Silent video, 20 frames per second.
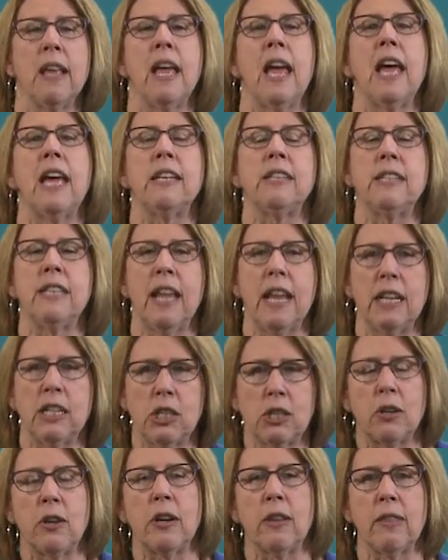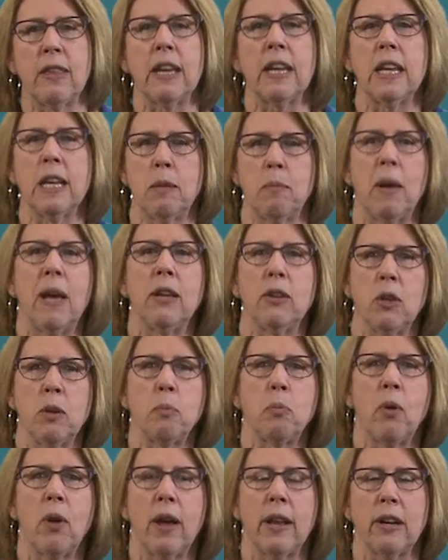as they start thinking about your
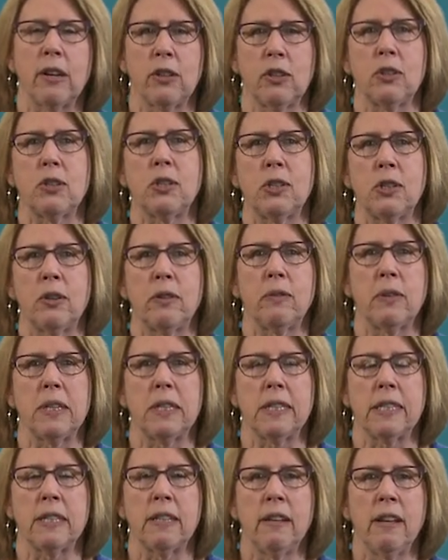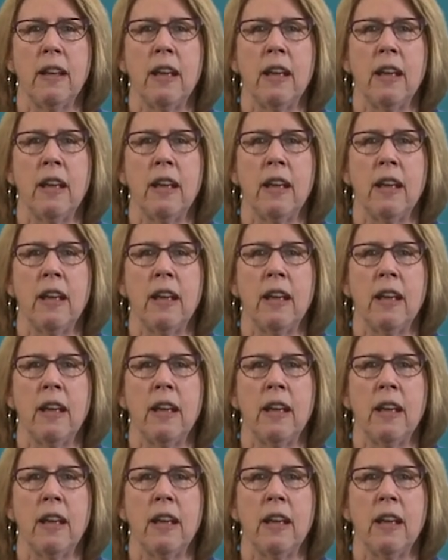product or service.